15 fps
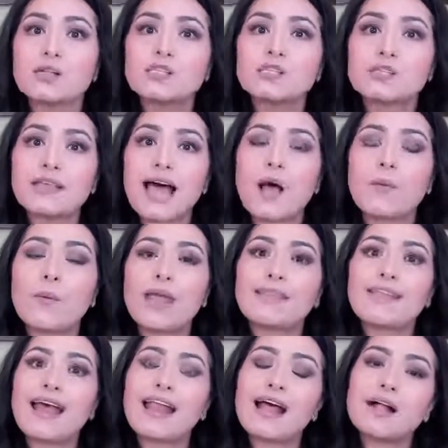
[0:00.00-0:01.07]
So that way,
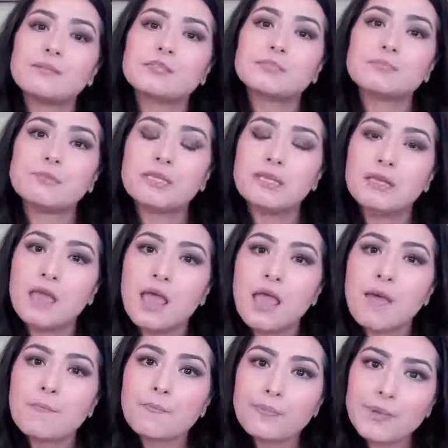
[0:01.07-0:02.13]
that helps me
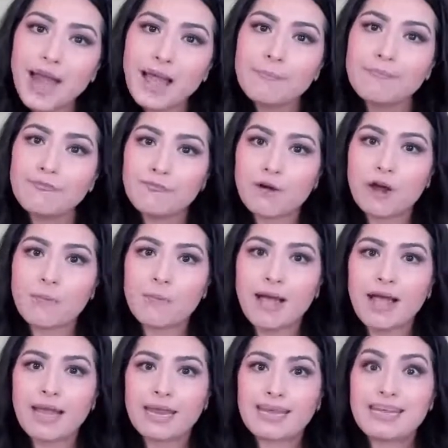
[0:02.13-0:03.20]
prep for
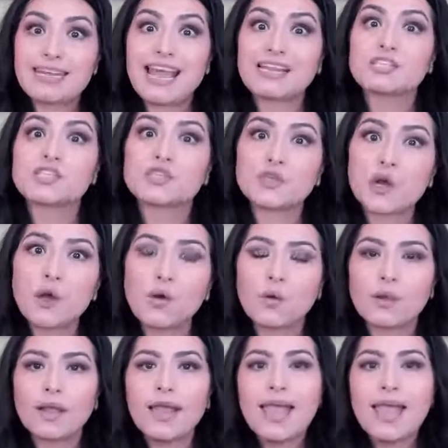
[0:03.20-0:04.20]
my next role.